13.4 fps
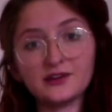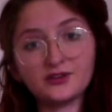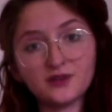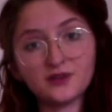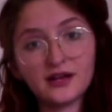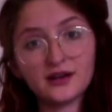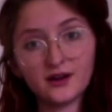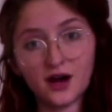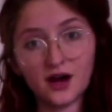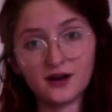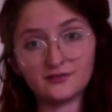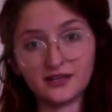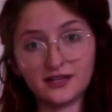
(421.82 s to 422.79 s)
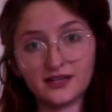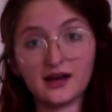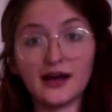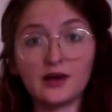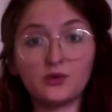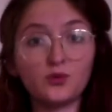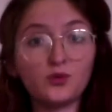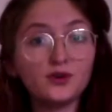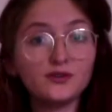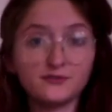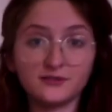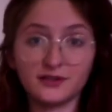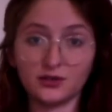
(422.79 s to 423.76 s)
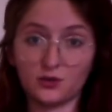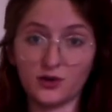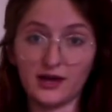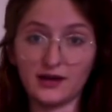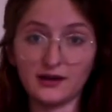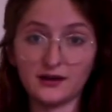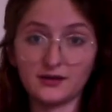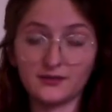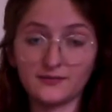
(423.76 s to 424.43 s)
drank coffee, I would feel awake,